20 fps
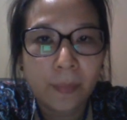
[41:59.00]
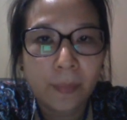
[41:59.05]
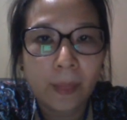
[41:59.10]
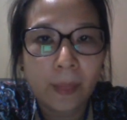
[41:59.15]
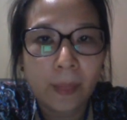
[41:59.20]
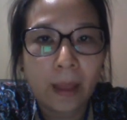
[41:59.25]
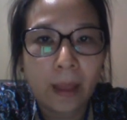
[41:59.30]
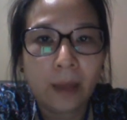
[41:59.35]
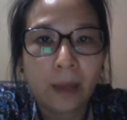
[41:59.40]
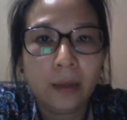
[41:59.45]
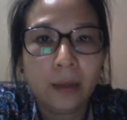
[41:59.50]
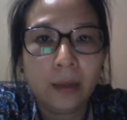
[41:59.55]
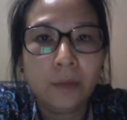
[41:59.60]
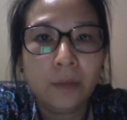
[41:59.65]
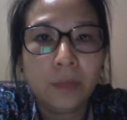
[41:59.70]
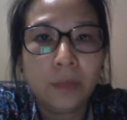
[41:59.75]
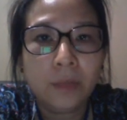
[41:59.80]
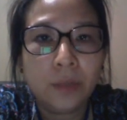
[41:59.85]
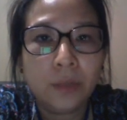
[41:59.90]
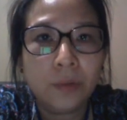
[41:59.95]
and then we
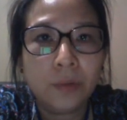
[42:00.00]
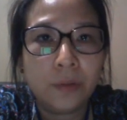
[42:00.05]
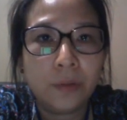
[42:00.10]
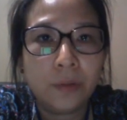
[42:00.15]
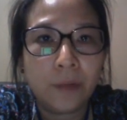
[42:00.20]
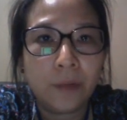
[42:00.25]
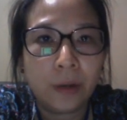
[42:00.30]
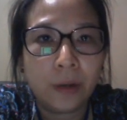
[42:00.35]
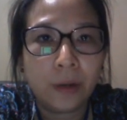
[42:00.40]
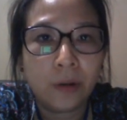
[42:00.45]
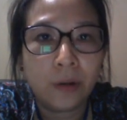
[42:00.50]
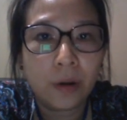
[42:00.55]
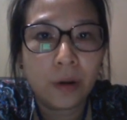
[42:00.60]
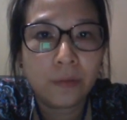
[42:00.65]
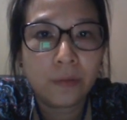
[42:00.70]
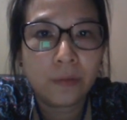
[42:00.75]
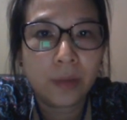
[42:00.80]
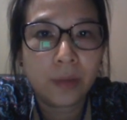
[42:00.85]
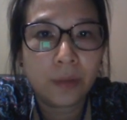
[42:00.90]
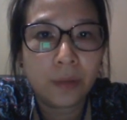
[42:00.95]
do the vendor
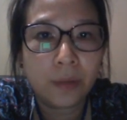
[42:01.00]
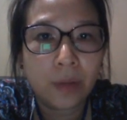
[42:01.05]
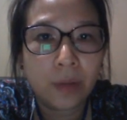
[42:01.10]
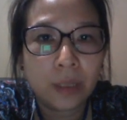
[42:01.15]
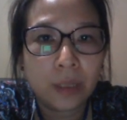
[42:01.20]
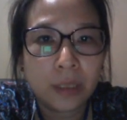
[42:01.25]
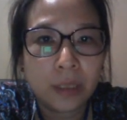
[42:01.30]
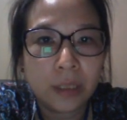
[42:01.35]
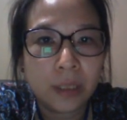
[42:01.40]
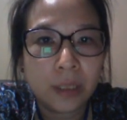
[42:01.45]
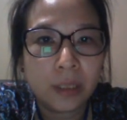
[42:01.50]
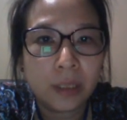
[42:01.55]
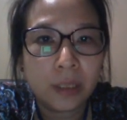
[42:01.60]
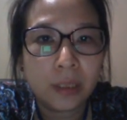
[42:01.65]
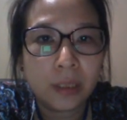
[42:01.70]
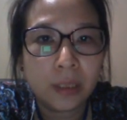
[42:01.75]
evaluation,